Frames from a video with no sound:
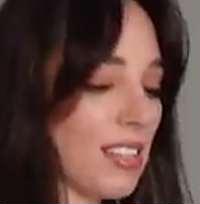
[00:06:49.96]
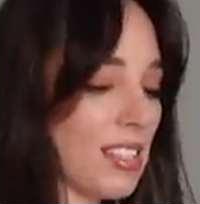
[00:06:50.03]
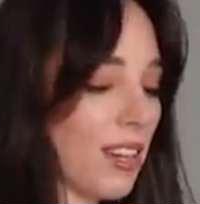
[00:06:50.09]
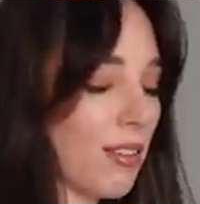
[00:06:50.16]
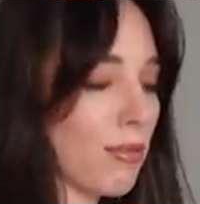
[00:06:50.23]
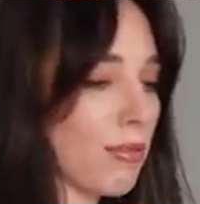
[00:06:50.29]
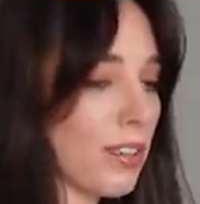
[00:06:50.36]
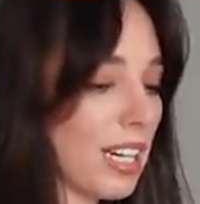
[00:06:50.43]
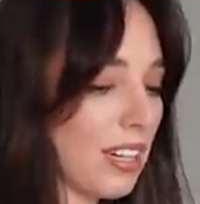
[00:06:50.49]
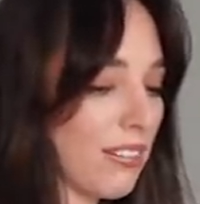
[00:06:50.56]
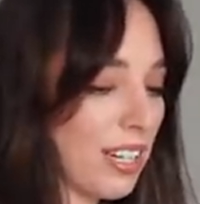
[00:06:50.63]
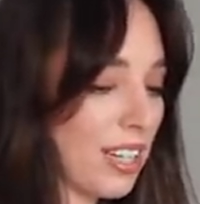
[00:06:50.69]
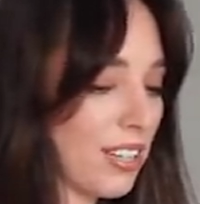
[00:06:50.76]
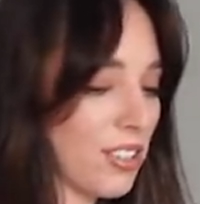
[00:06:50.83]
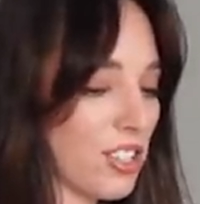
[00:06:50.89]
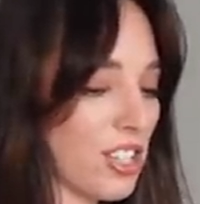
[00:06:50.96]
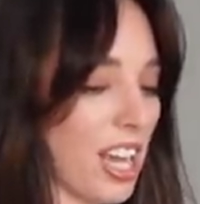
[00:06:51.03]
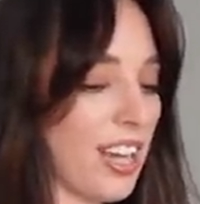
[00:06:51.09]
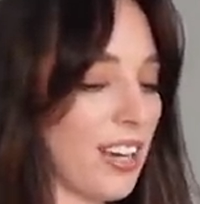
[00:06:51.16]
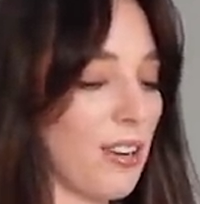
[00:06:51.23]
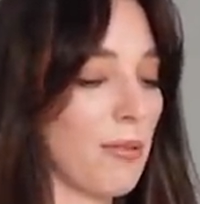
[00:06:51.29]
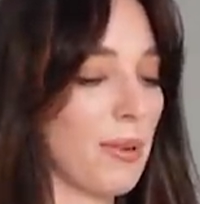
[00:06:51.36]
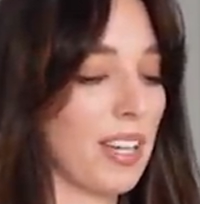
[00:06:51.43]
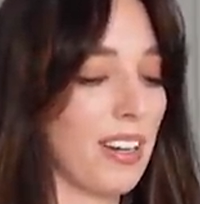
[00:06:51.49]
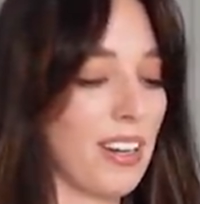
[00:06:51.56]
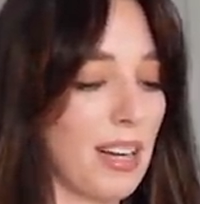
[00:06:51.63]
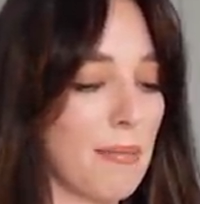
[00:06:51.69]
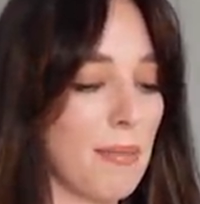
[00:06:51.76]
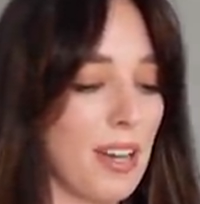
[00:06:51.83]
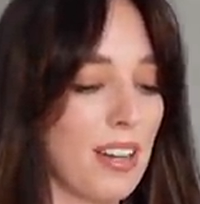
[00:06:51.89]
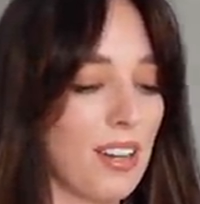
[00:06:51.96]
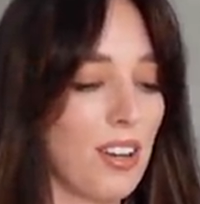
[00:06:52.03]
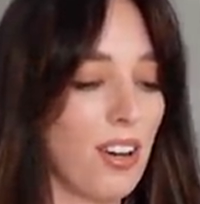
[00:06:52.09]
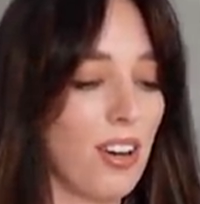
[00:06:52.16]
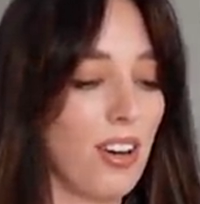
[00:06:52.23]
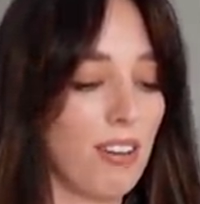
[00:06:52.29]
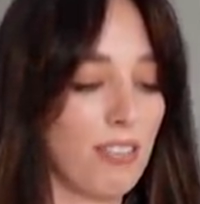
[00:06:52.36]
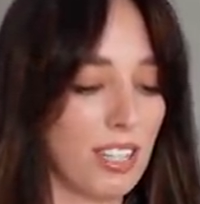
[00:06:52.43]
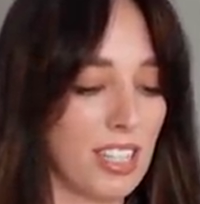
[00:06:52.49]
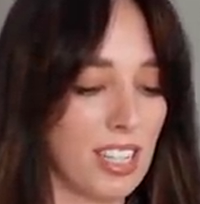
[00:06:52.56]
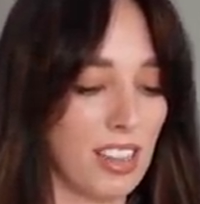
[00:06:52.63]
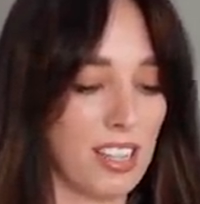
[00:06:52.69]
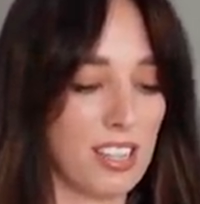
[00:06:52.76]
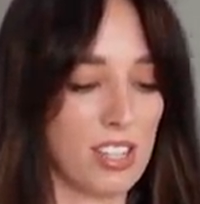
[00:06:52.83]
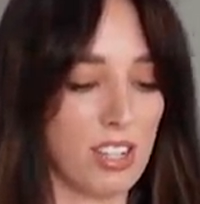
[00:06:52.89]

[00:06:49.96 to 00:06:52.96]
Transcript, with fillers: this a really, really good shake. Oh my God, I'm covered in the